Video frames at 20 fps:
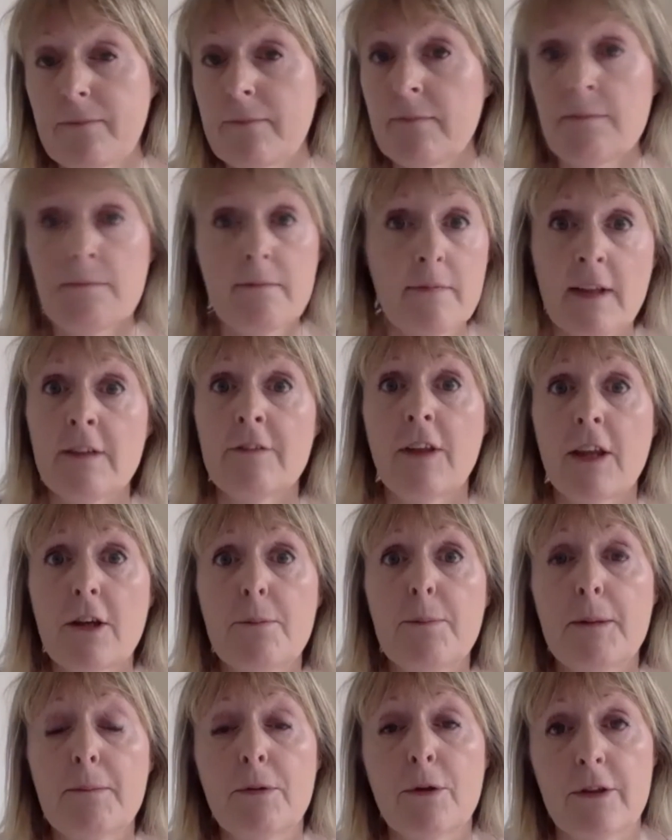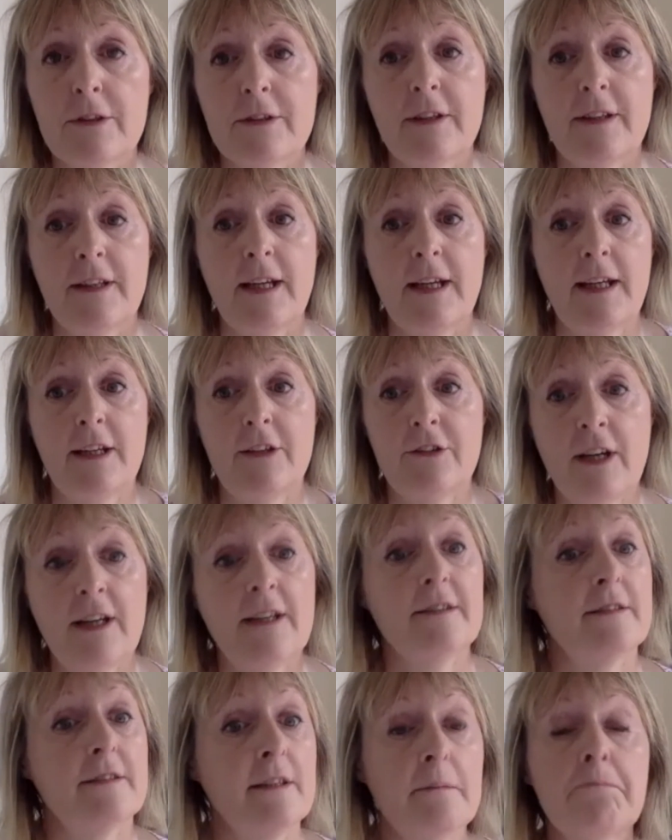They could be employed in the
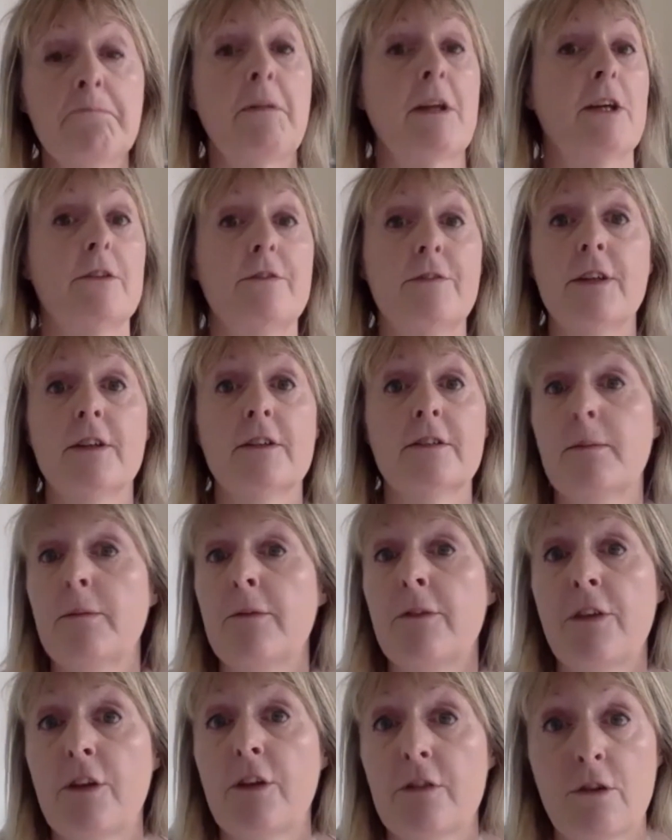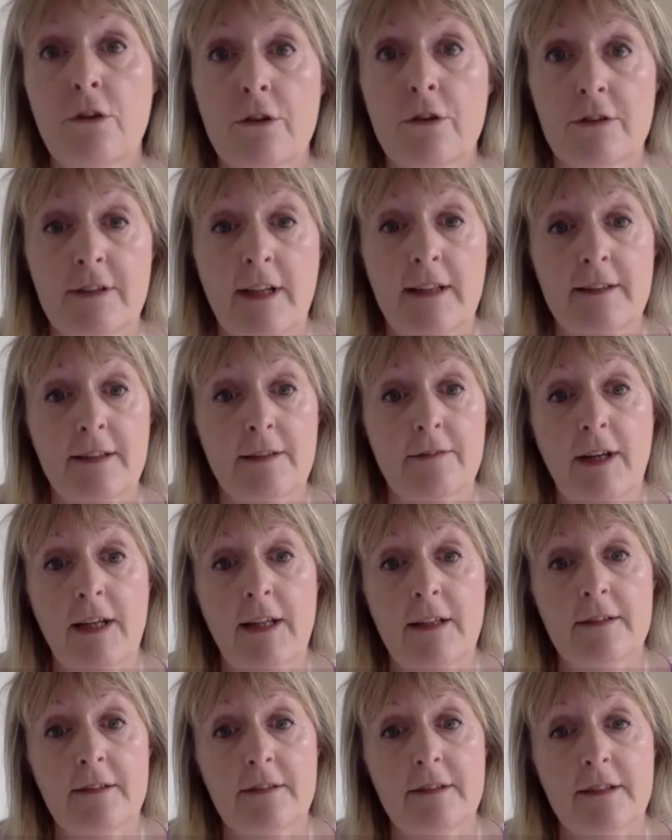NHS, they could fill some of those long-standing
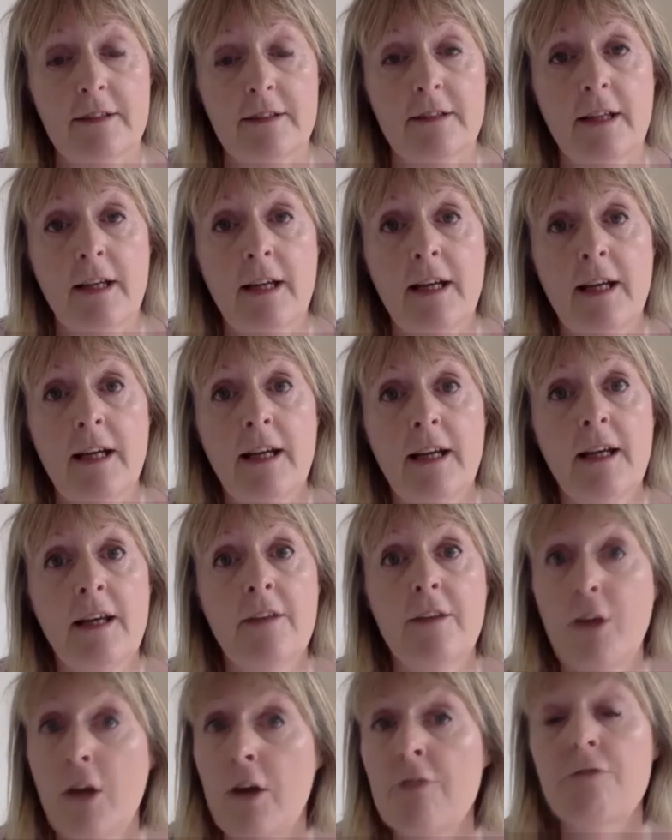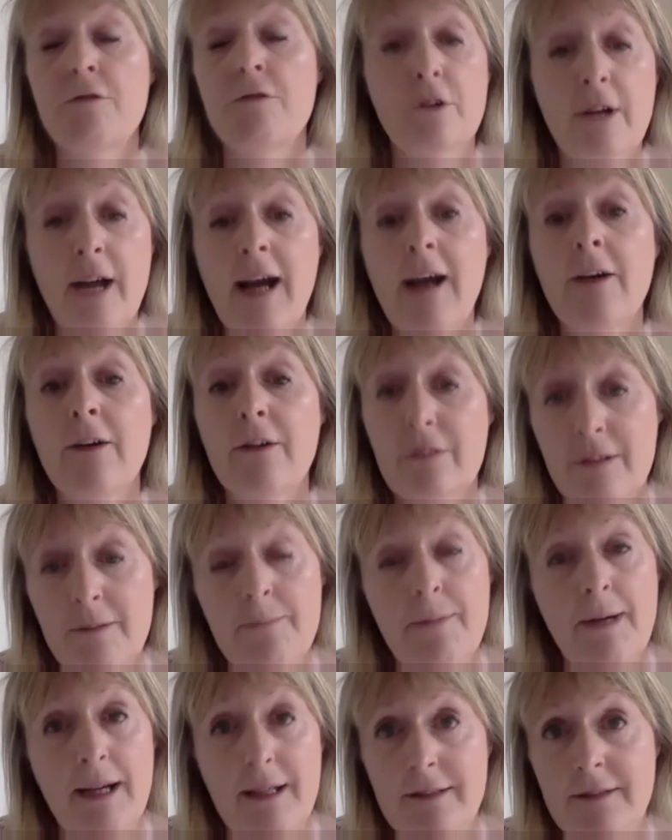vacancies. The overall health
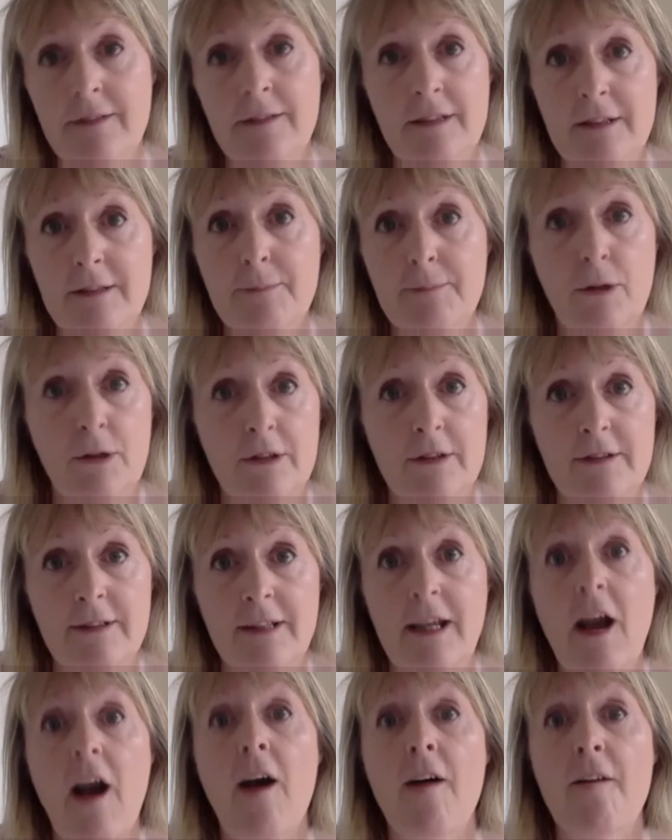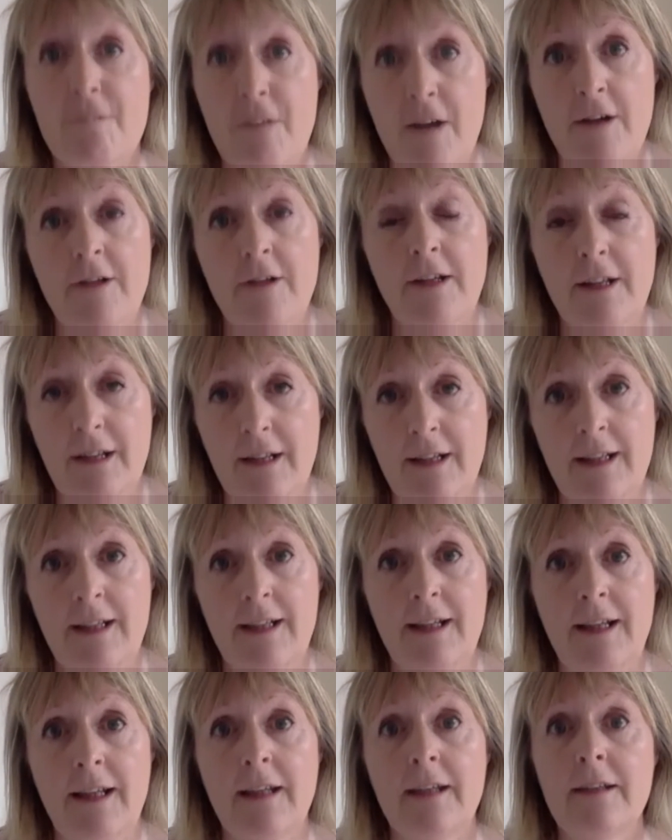impacts of this policy are very
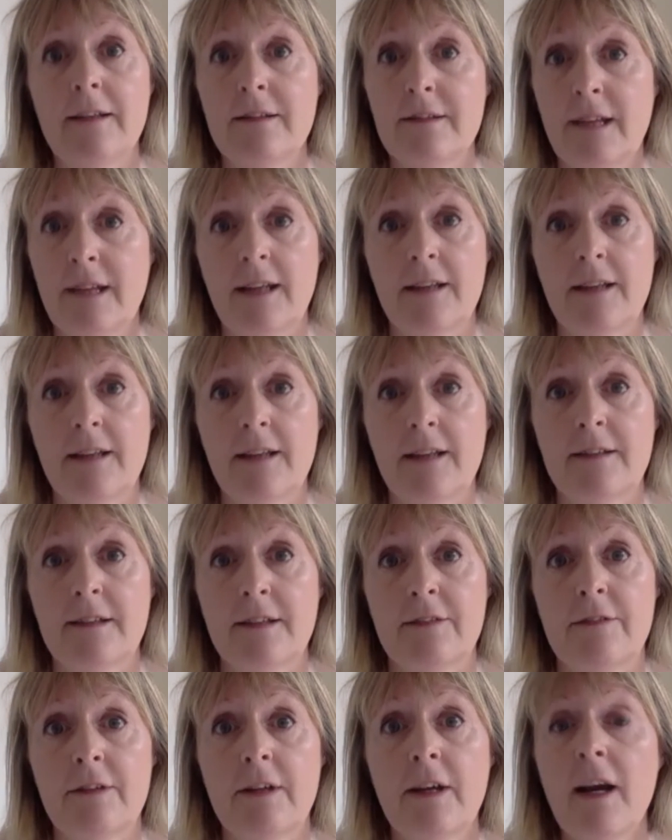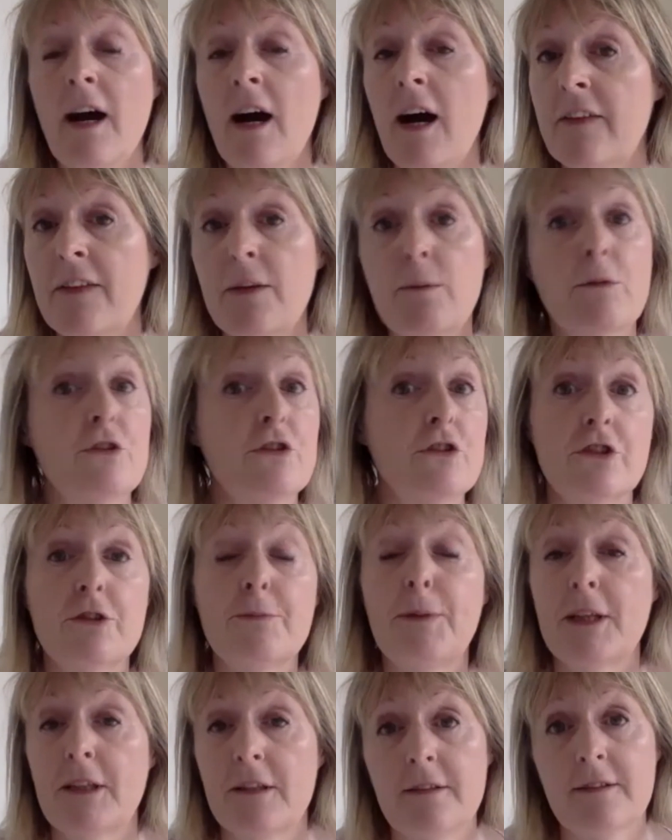clearly negative. I think we should just
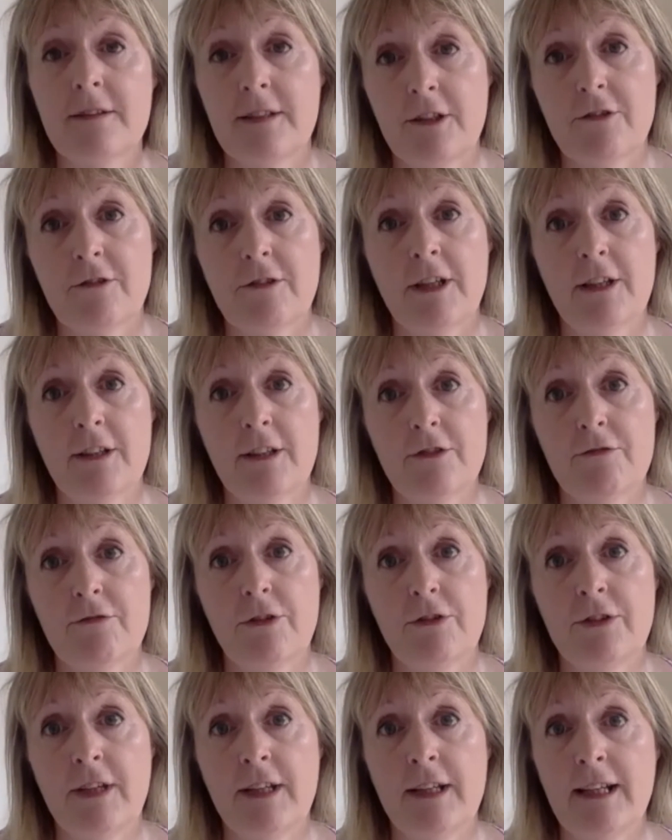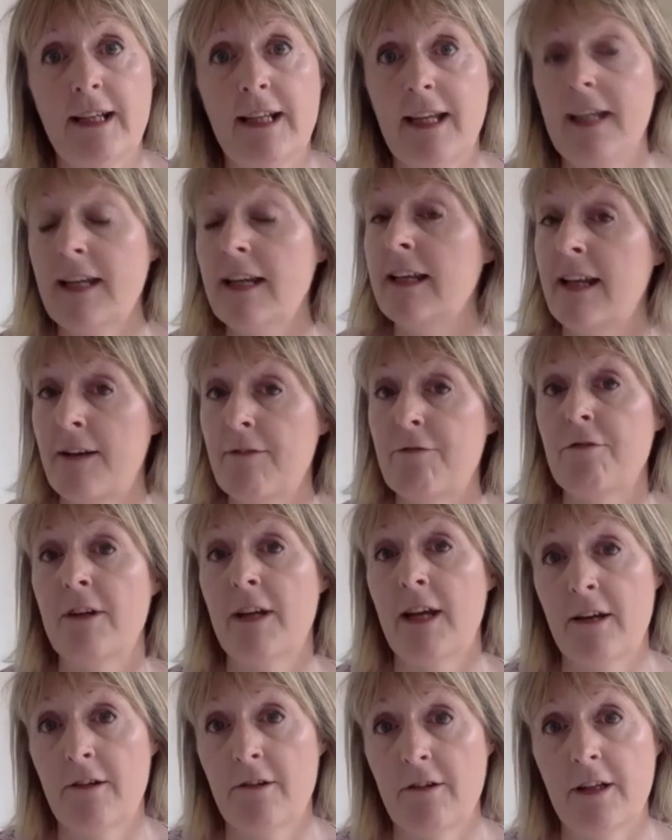be considering this routinely in every
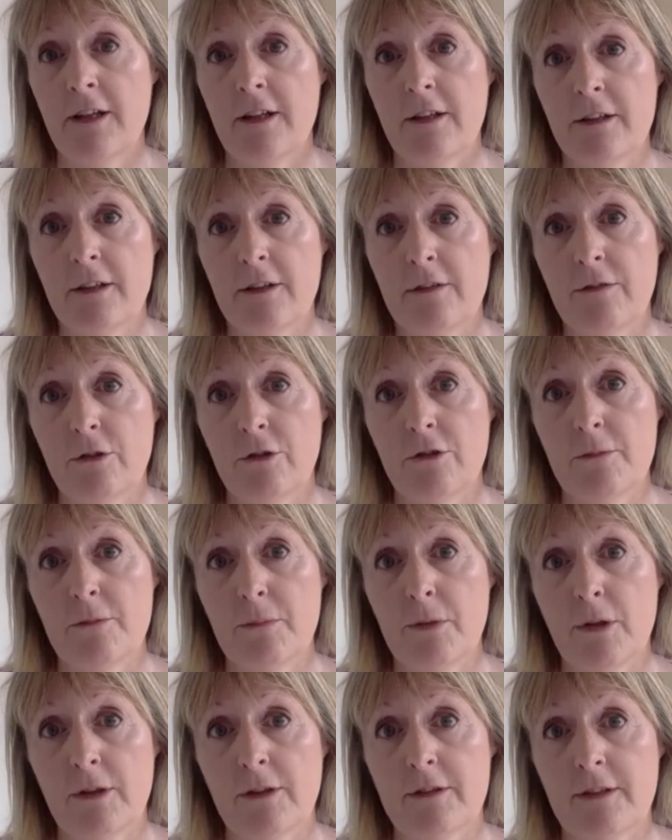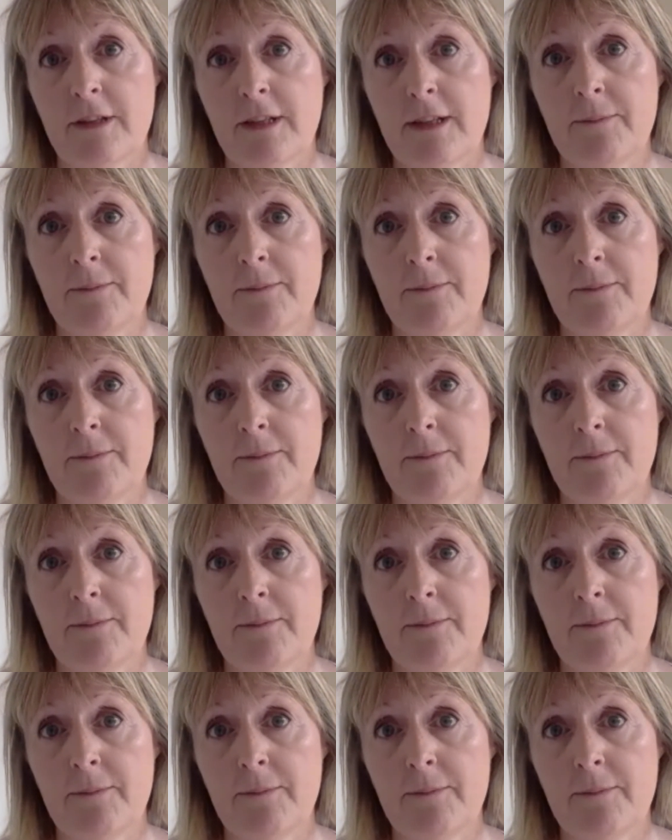area of law and policy.